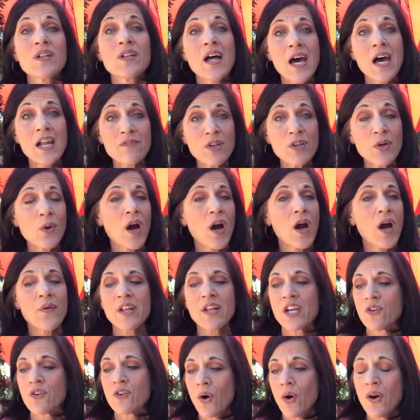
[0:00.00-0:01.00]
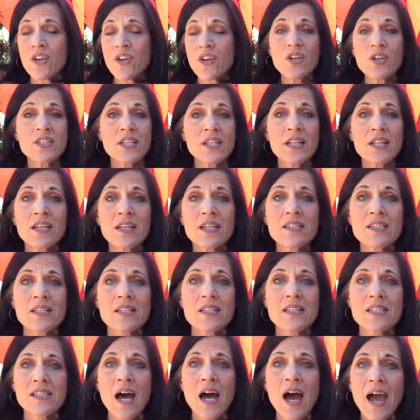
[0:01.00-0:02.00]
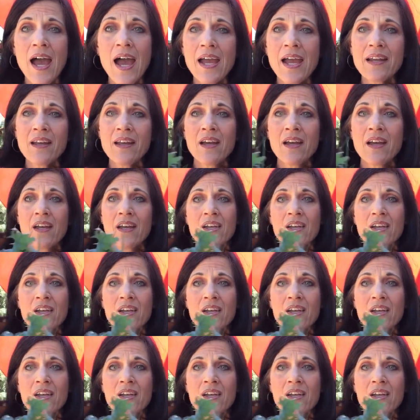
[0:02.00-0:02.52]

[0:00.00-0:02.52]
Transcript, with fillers: a lot of you are already growing your seedlings inside.